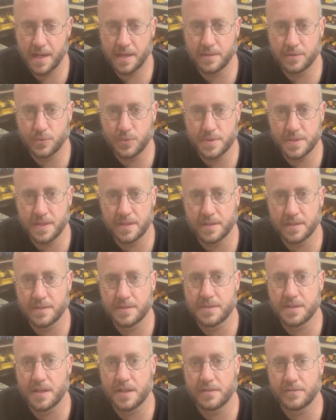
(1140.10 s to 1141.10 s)
of New Zealand
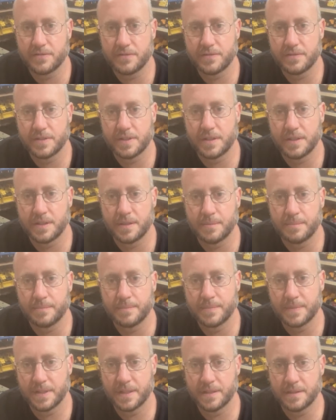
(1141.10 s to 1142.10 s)
stuff
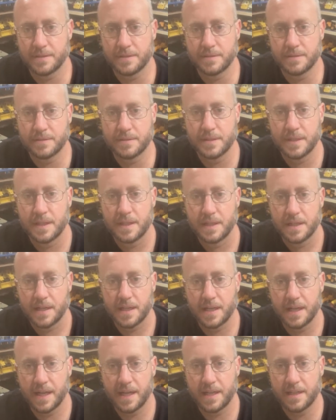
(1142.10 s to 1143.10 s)
and
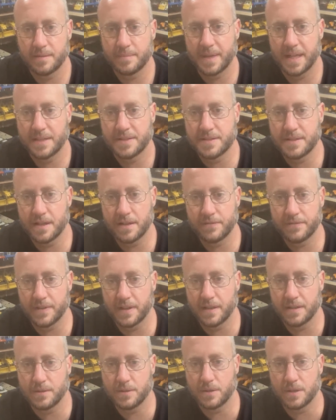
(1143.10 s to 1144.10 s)
Canadian made stuff
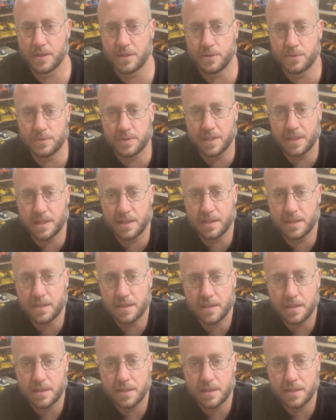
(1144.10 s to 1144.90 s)
that you can only get